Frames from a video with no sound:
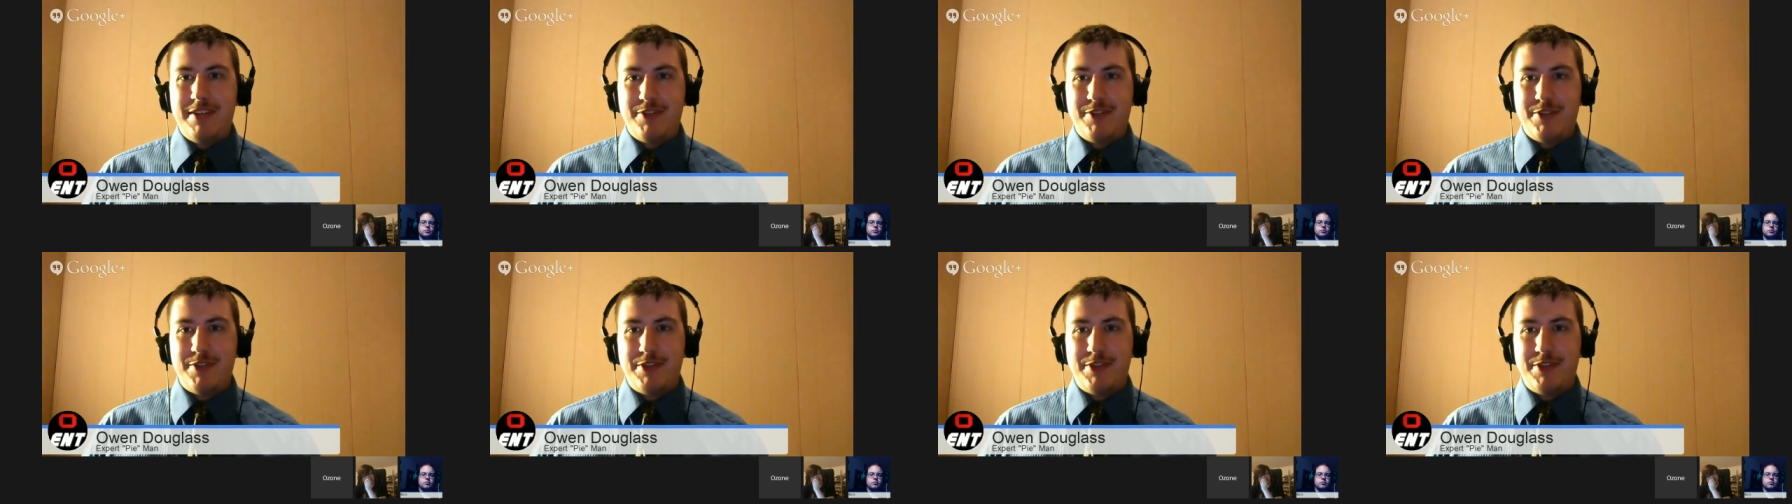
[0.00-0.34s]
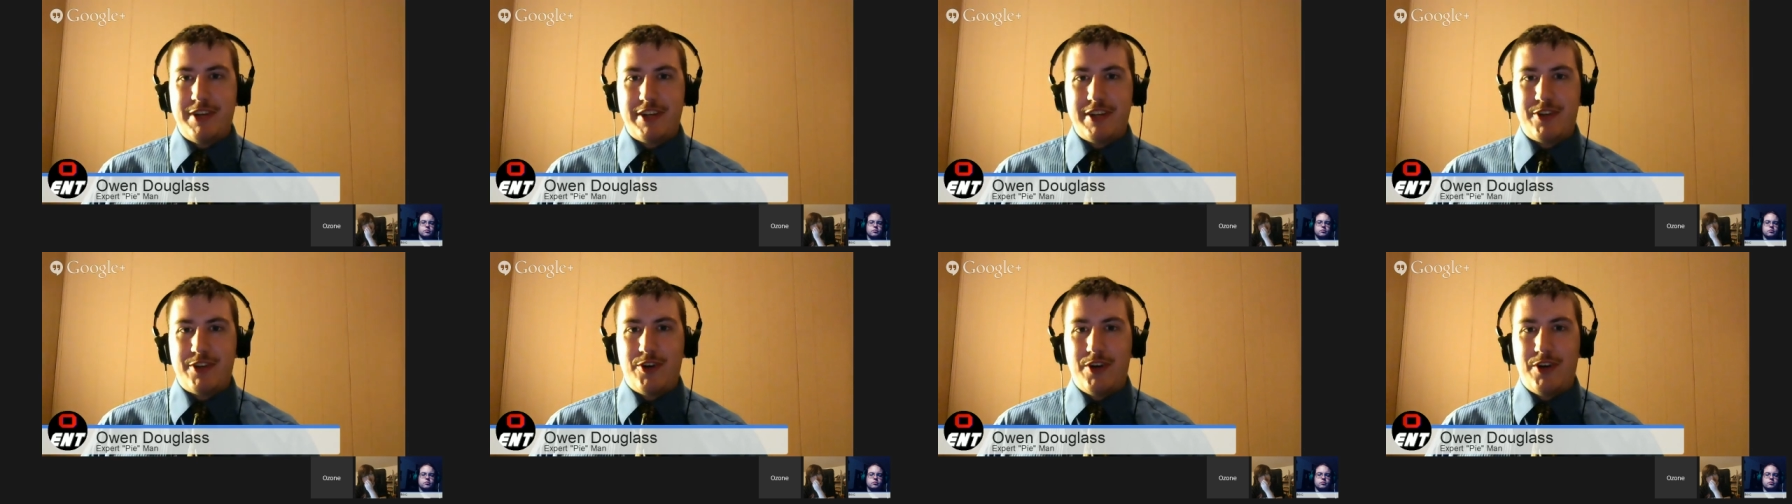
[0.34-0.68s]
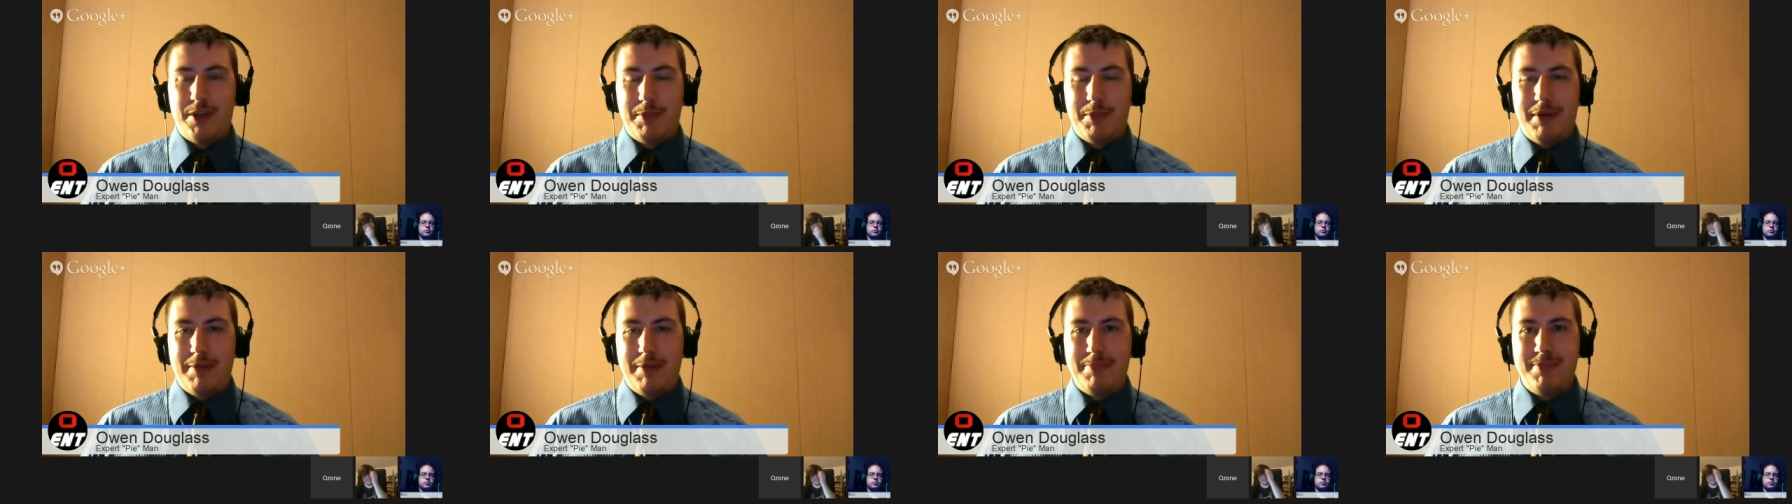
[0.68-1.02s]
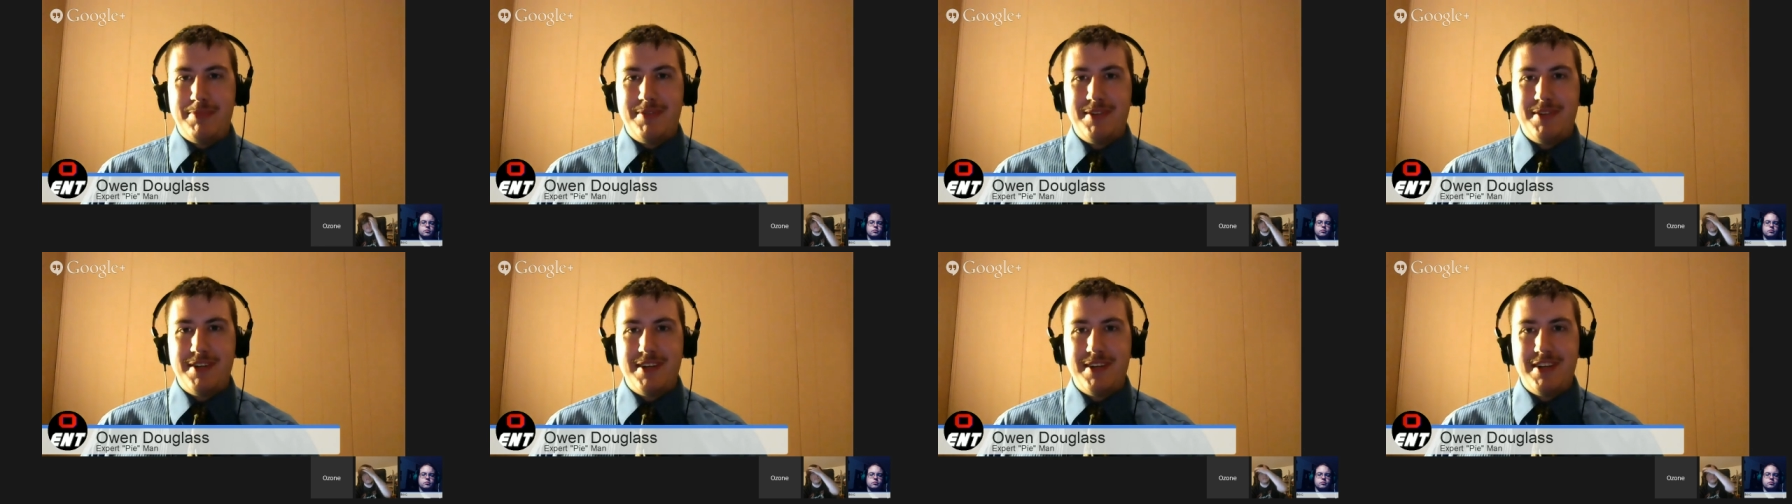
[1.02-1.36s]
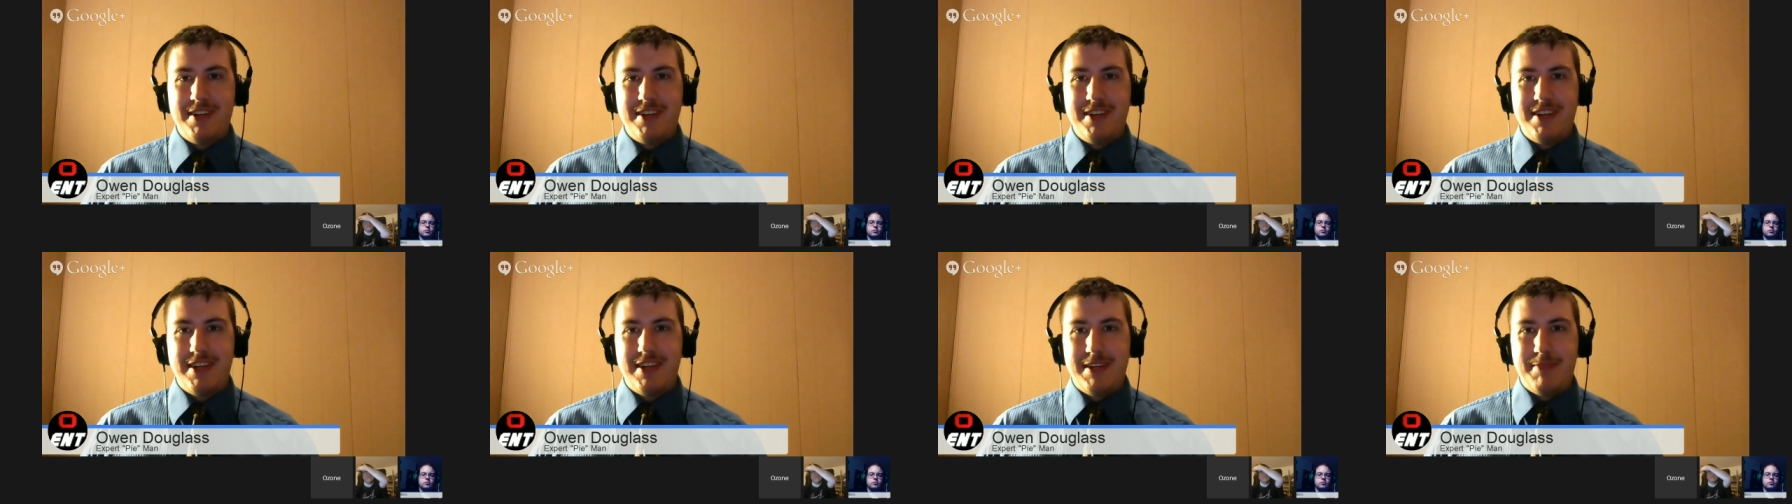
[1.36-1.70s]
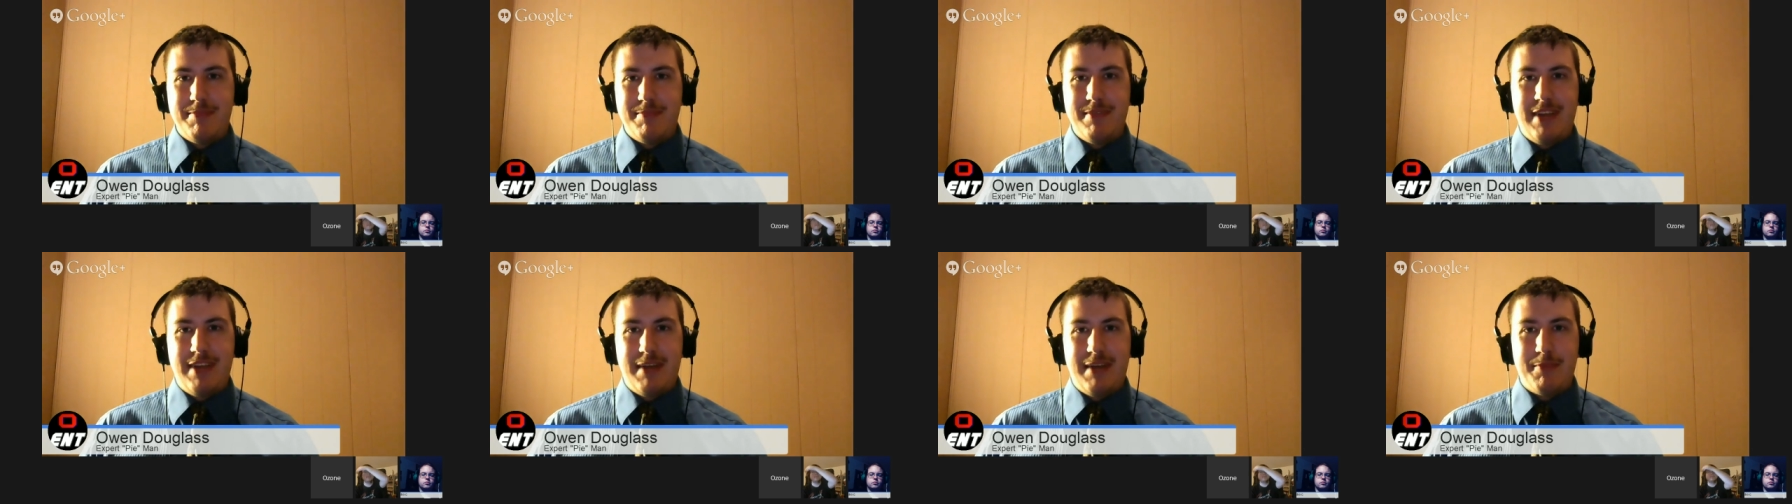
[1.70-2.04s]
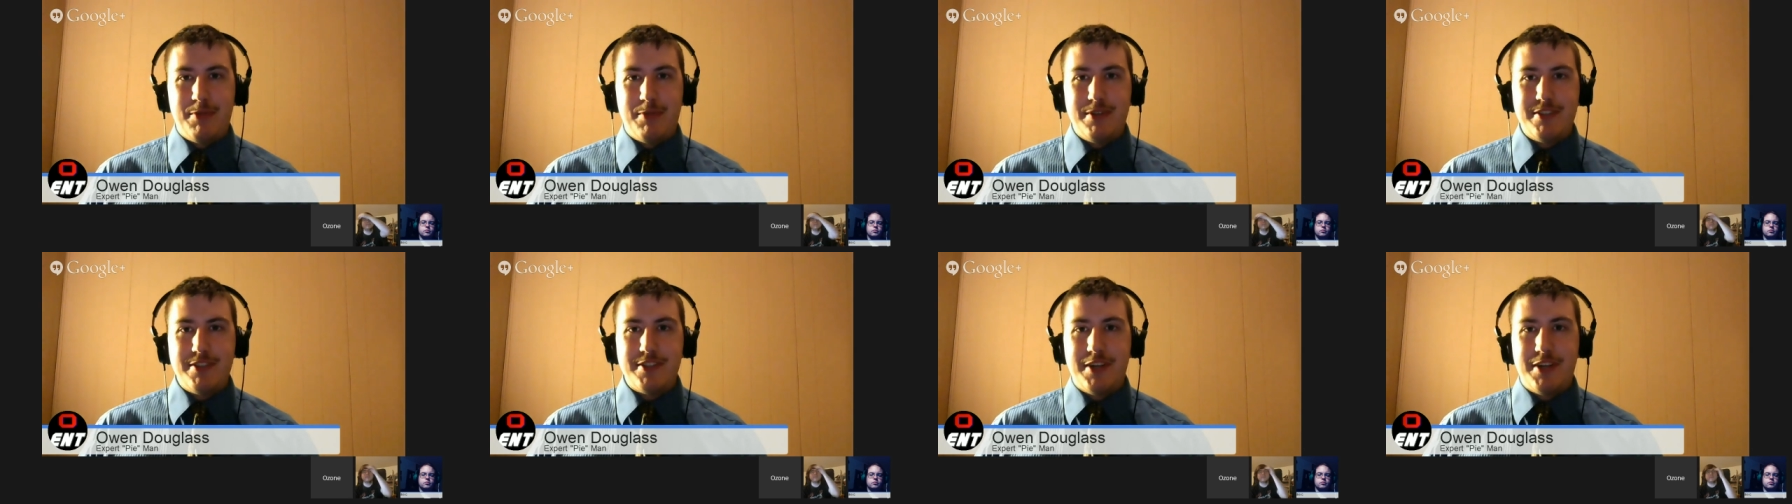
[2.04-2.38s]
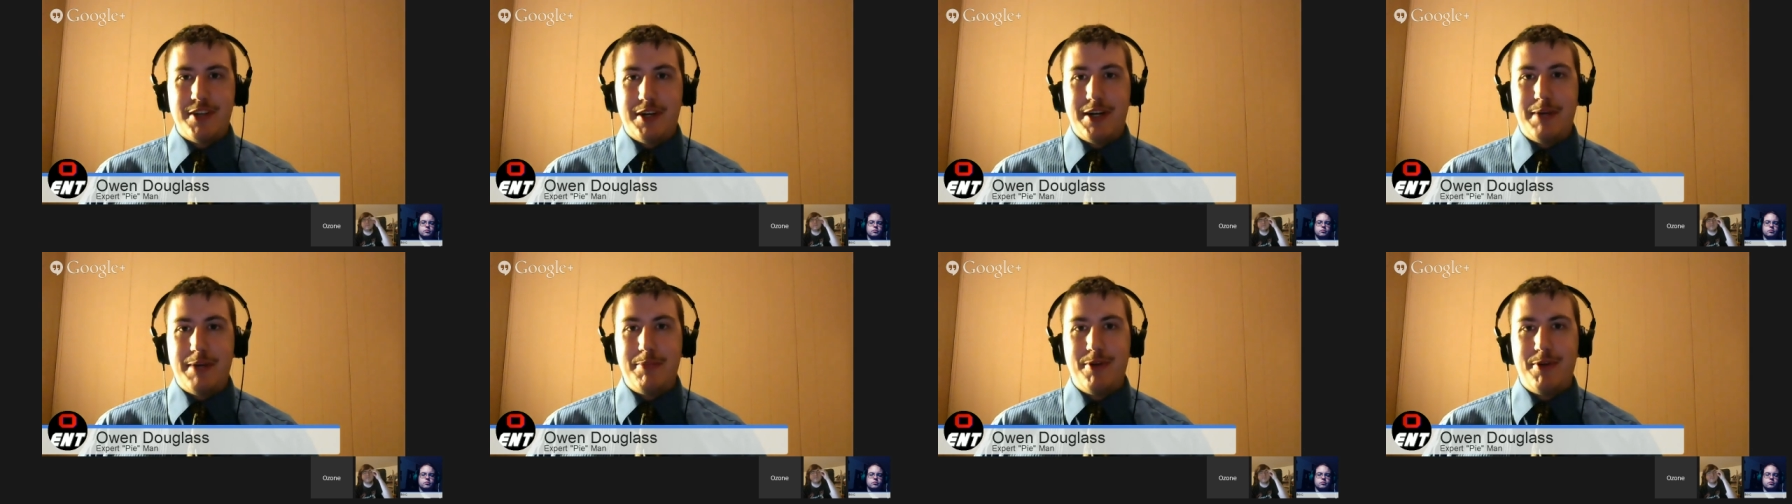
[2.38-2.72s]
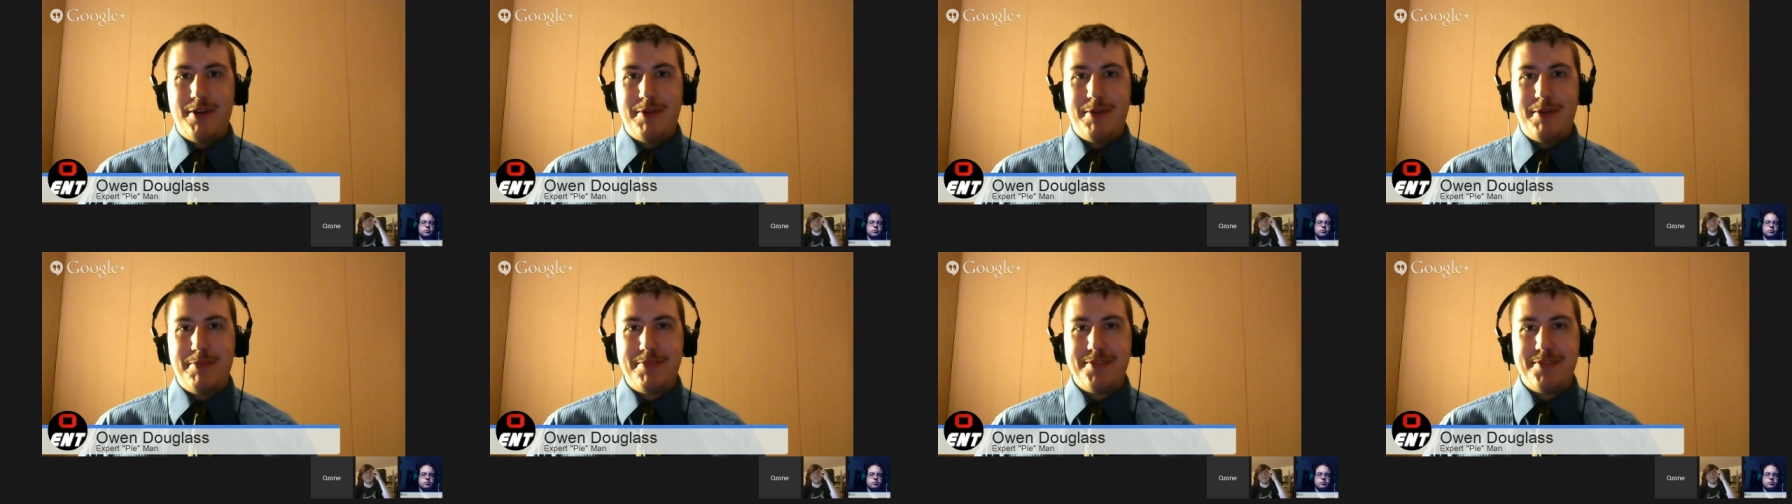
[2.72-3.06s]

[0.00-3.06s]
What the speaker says: He's really trying to call him up, and Adam Boys just hung up on him.